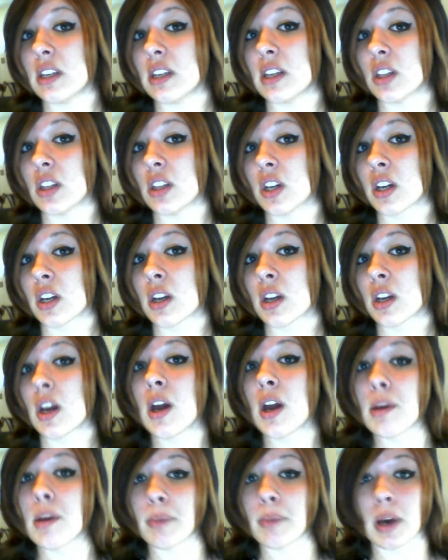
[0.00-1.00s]
look,
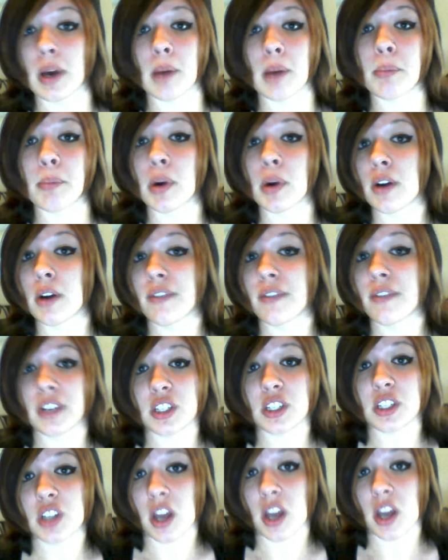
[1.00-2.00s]
but a perfect
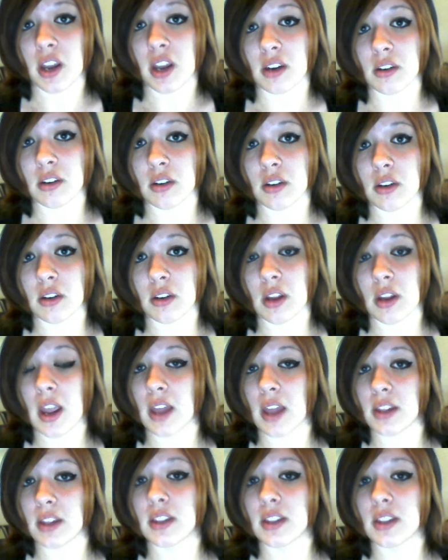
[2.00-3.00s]
shine.
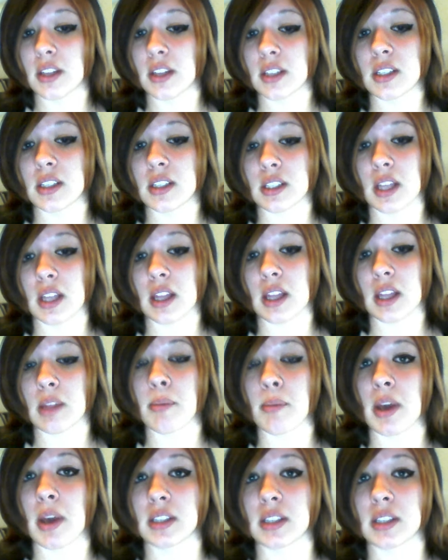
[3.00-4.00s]
And this is like the
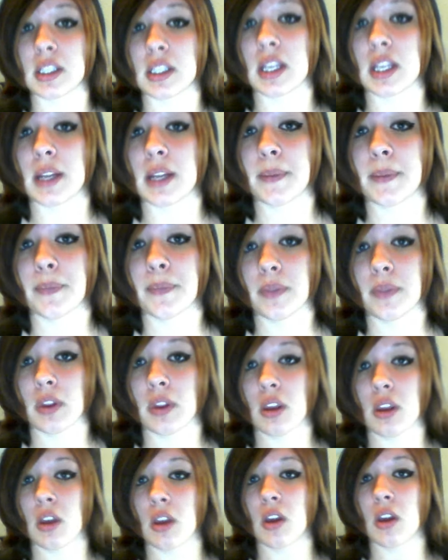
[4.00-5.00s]
best
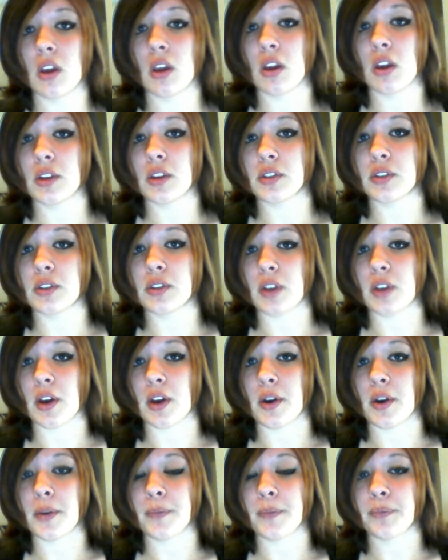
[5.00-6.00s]
thing.
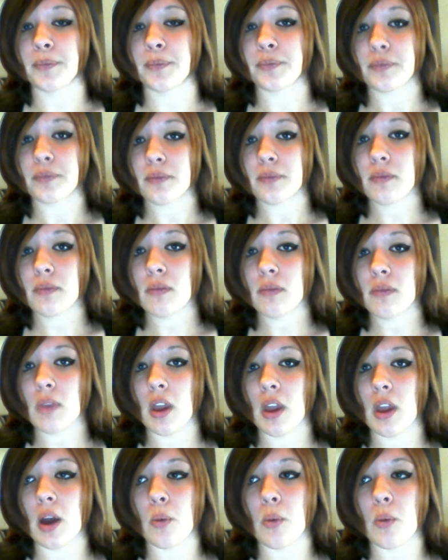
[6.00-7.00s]
So
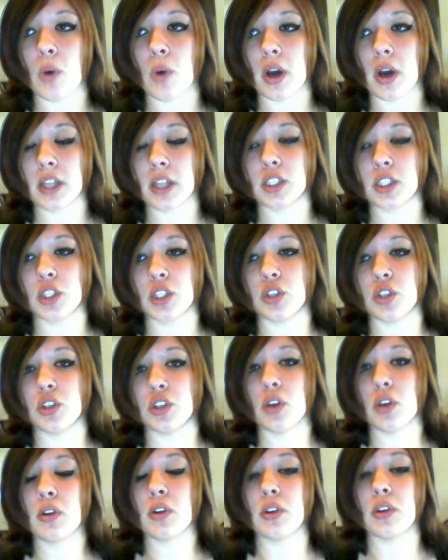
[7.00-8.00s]
I wanted to
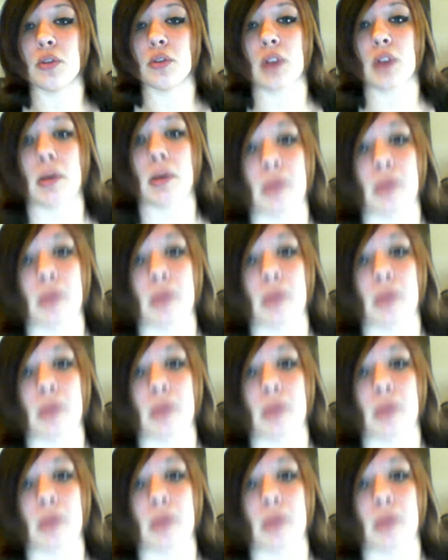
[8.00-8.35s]
show you a couple